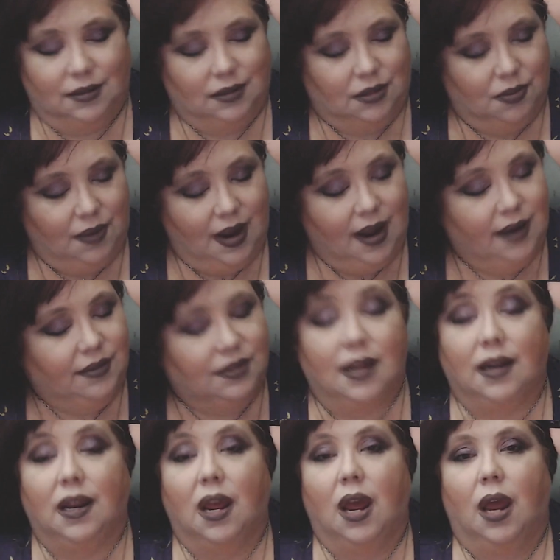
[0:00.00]
the wives,
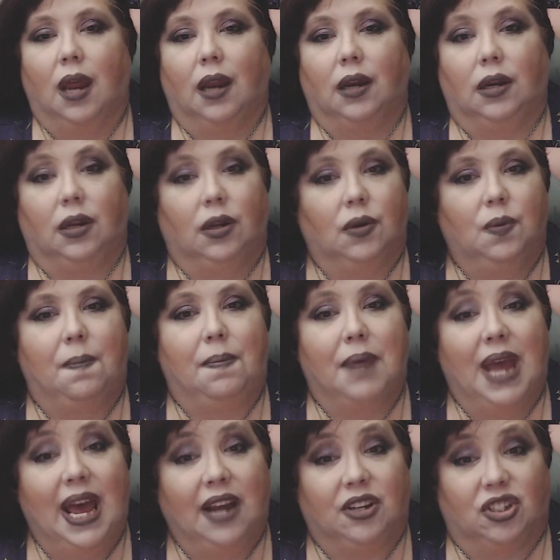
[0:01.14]
that you
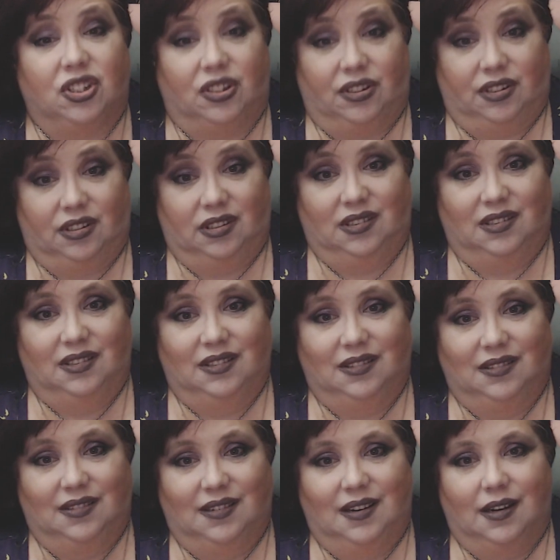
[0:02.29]
better
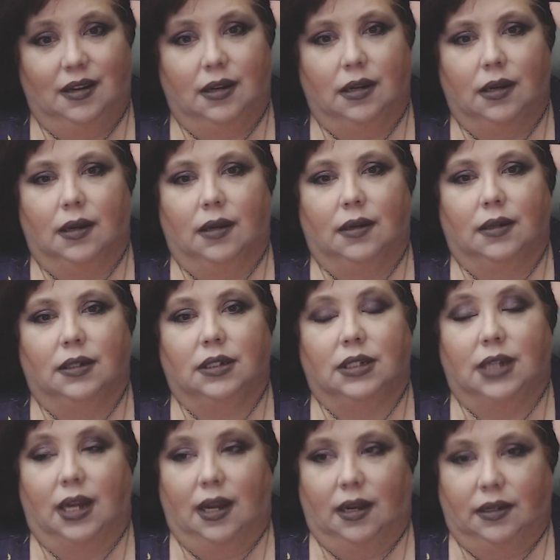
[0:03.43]

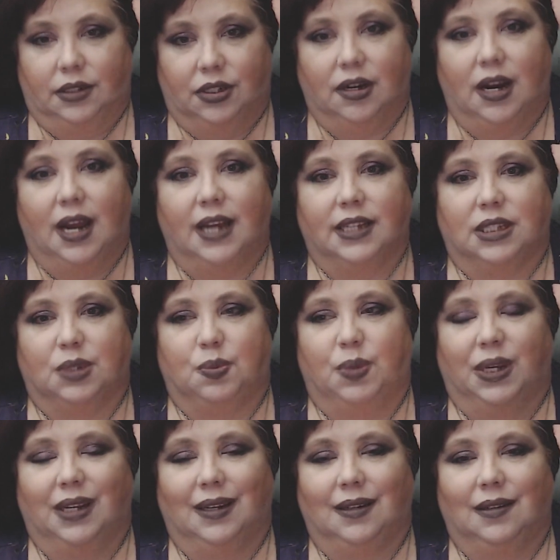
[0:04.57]
tell your
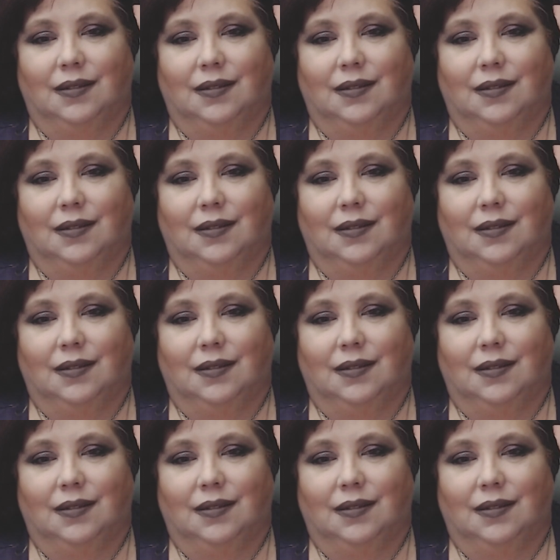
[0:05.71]
husband